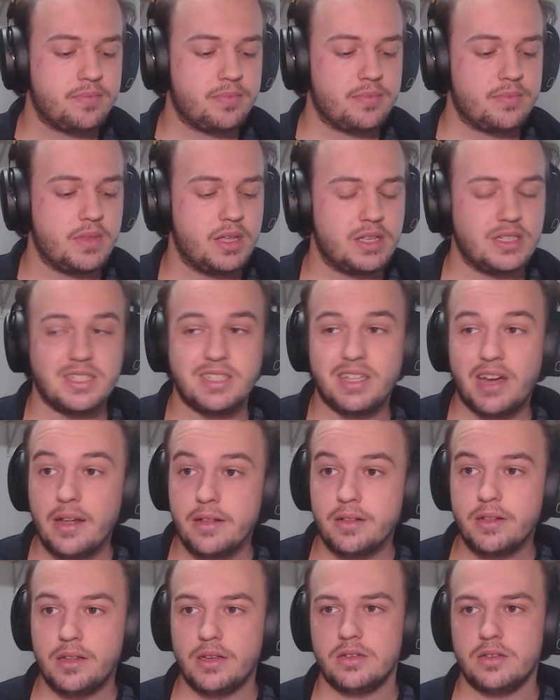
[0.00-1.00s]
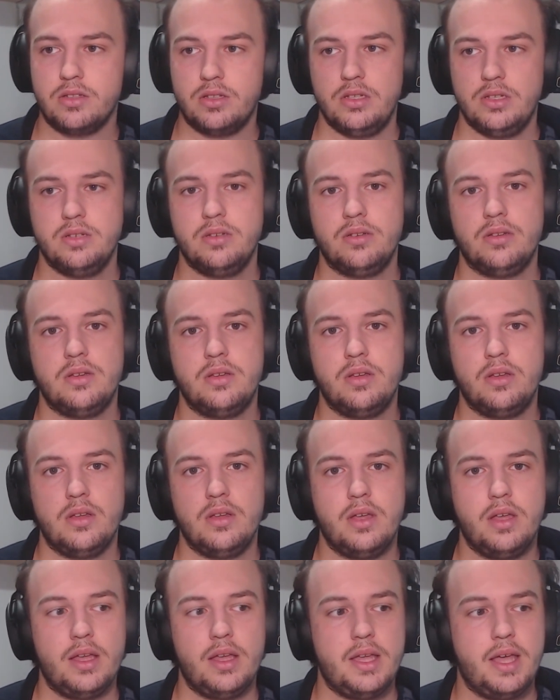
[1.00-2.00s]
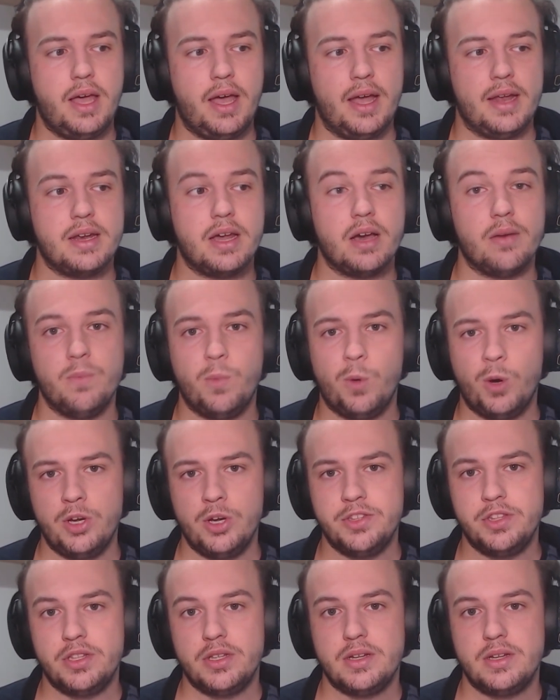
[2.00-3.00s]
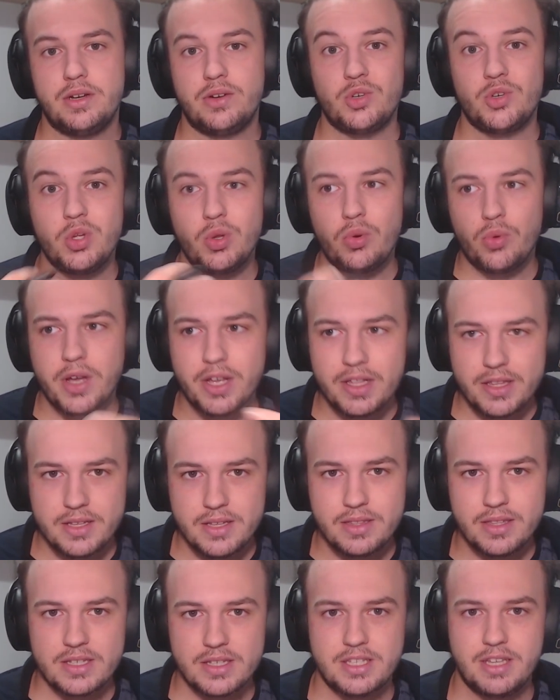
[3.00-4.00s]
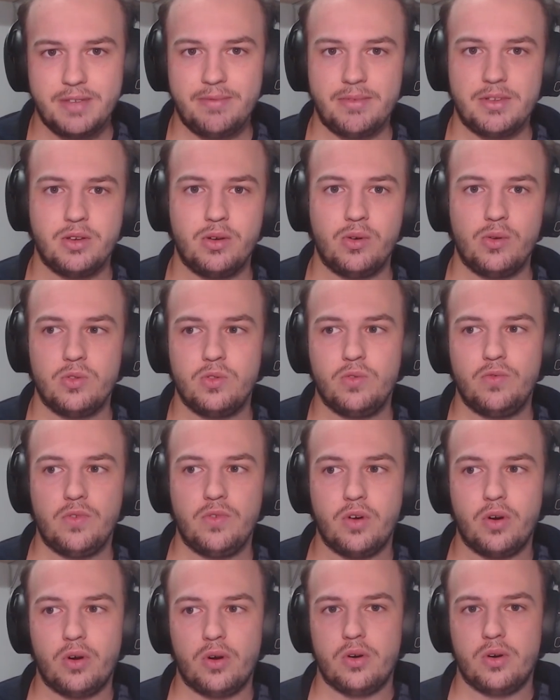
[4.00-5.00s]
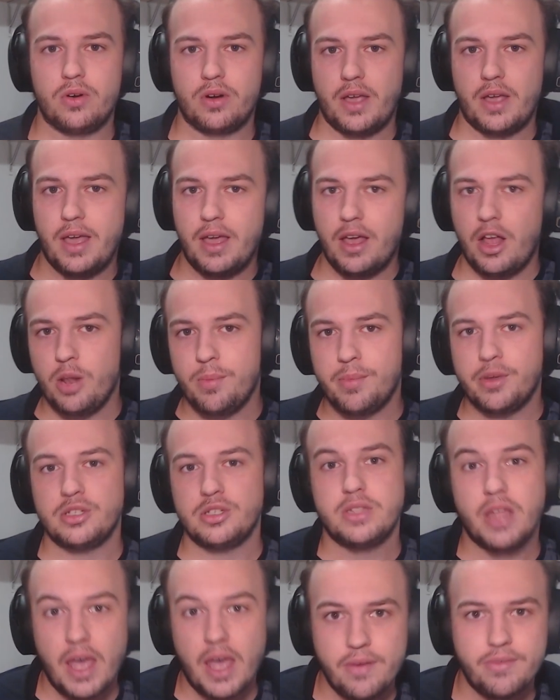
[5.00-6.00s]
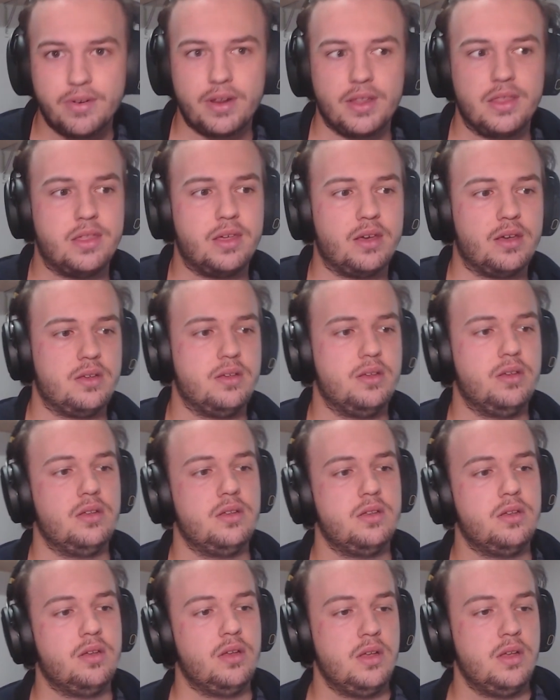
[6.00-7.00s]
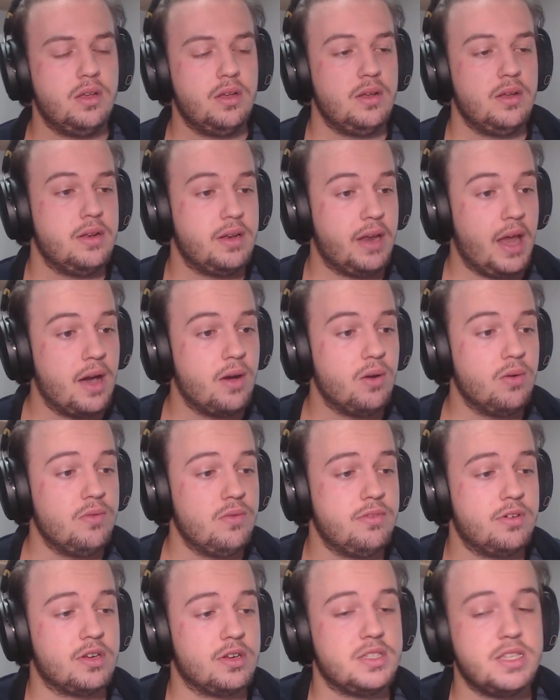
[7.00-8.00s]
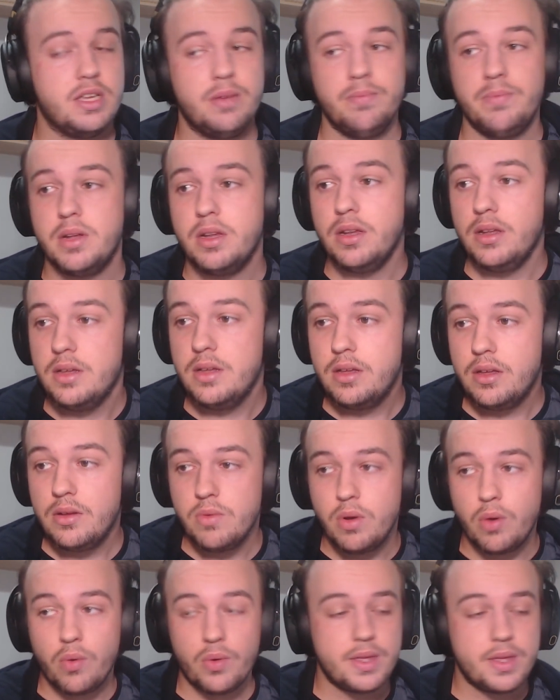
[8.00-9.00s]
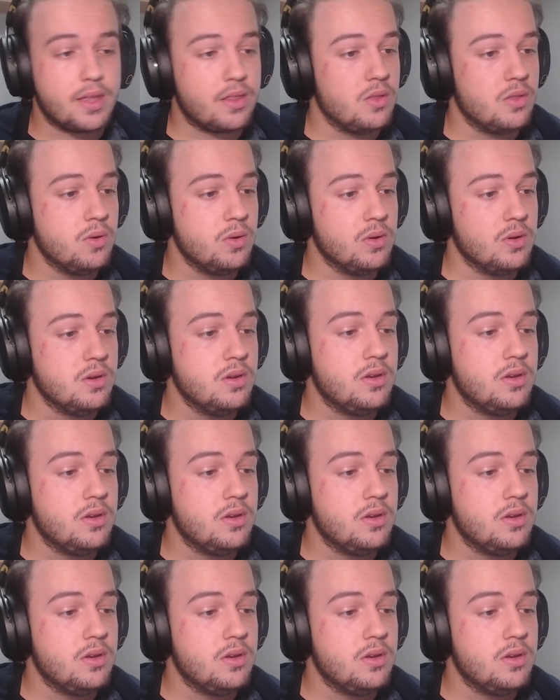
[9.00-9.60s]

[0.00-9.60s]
abstractions and avoid rewriting the same code for almost everything. Now, for example, what we can do